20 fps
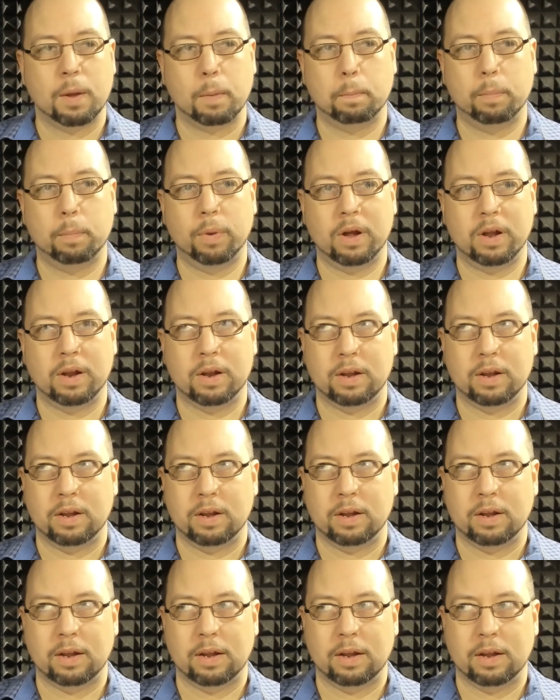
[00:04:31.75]
But
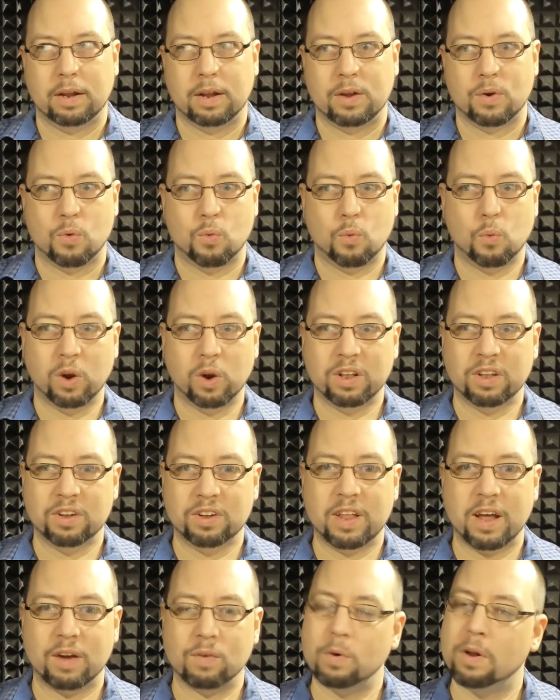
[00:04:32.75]
what does
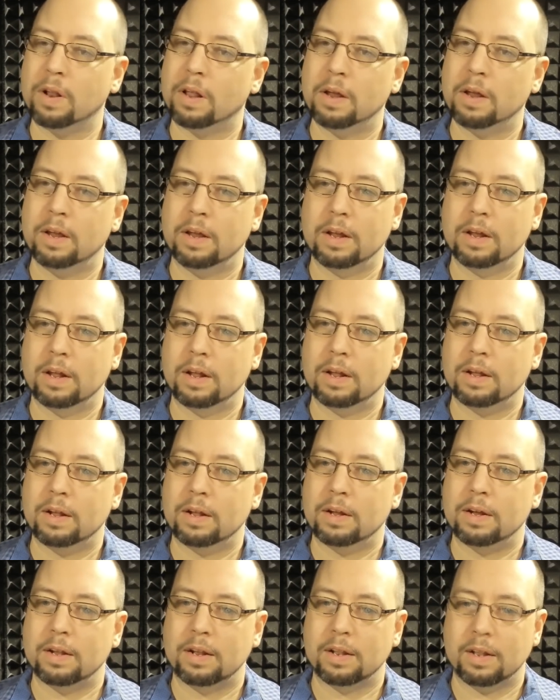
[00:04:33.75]
that really,
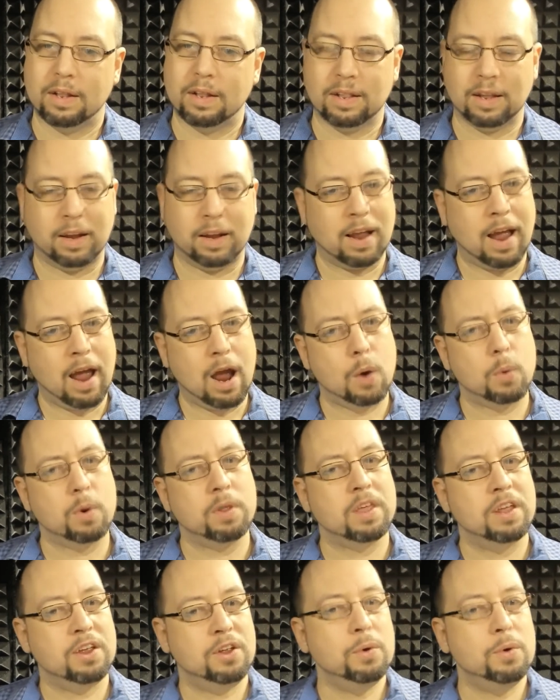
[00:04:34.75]
how are
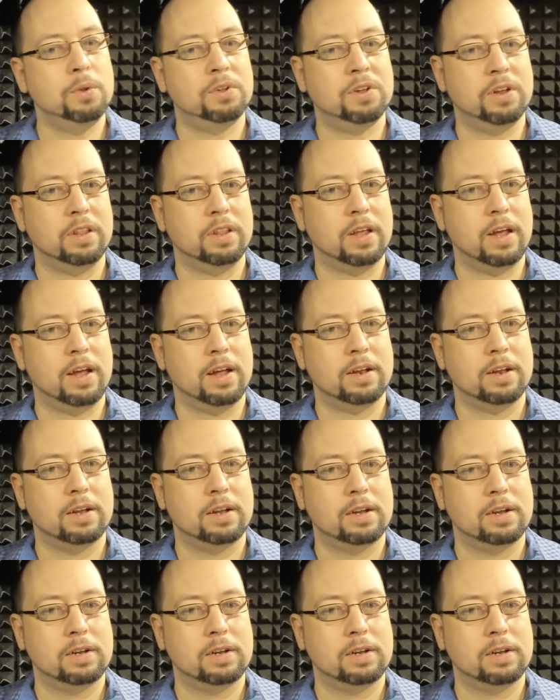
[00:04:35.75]
they using that?